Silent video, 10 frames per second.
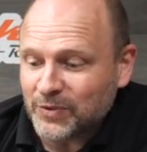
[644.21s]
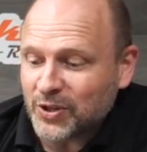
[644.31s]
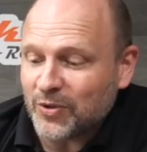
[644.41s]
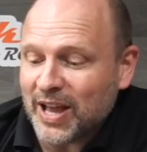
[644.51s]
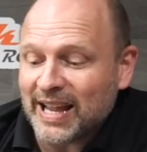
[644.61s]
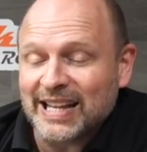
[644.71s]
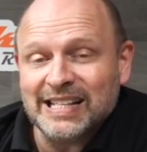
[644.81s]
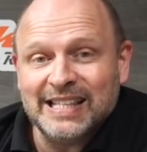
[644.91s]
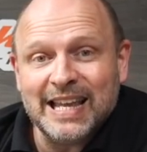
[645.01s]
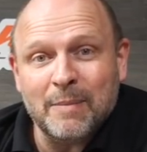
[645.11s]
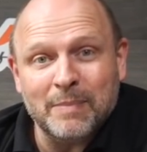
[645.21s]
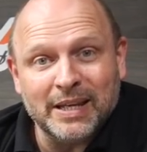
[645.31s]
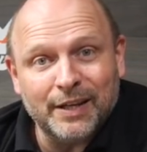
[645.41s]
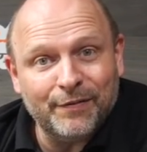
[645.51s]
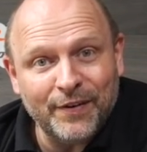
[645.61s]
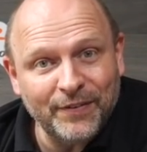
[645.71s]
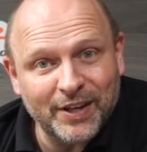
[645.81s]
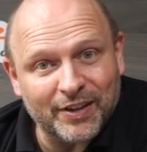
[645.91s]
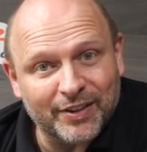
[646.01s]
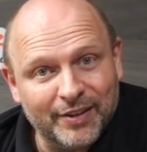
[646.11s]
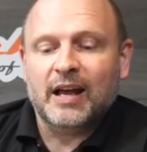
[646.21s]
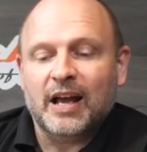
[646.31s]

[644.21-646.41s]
So that is the Mini fiftieth.